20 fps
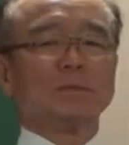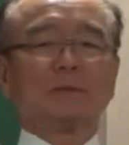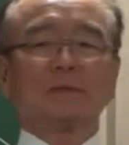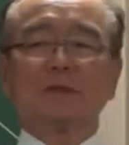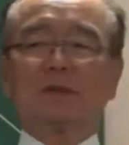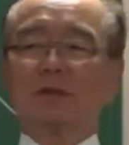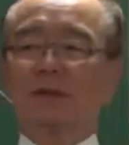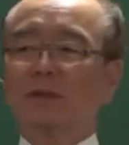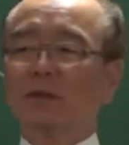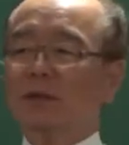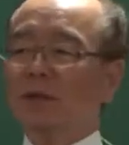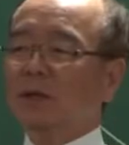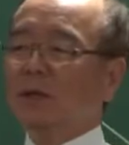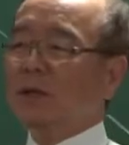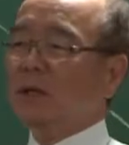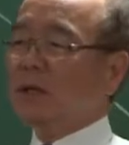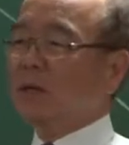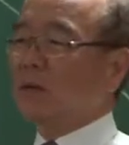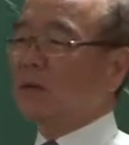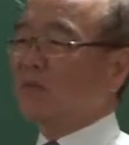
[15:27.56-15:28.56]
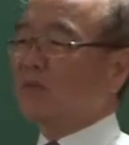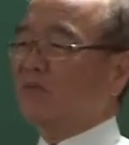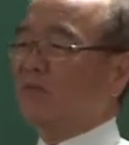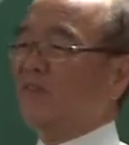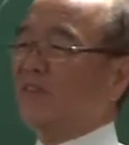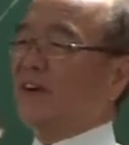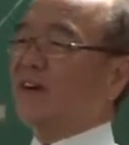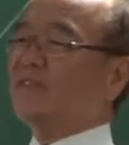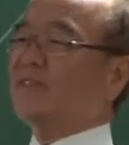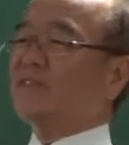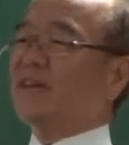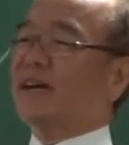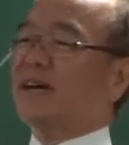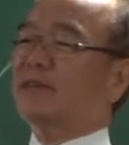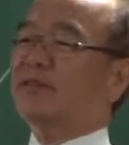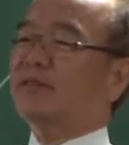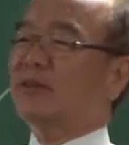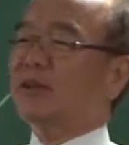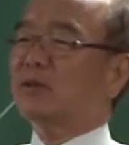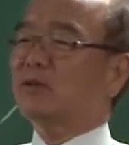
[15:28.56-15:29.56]
So
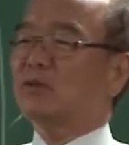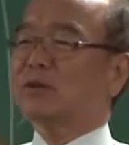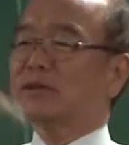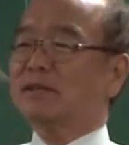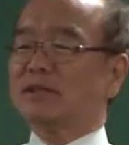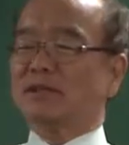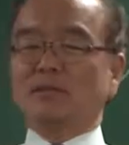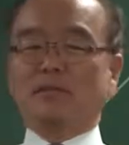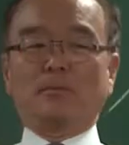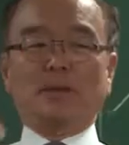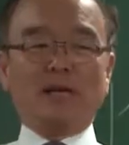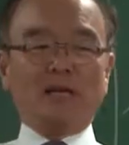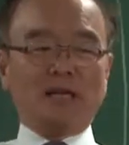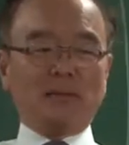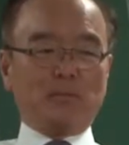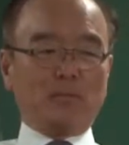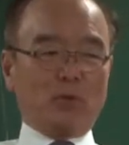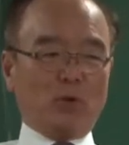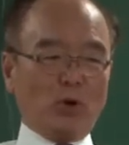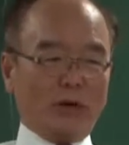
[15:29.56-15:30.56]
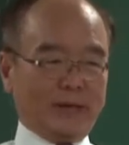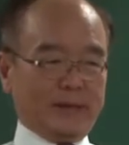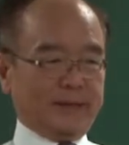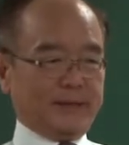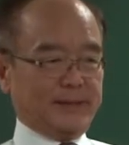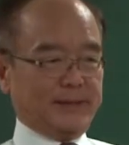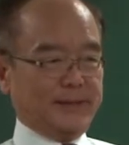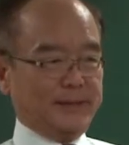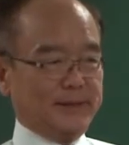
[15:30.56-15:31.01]
500 won is the market price.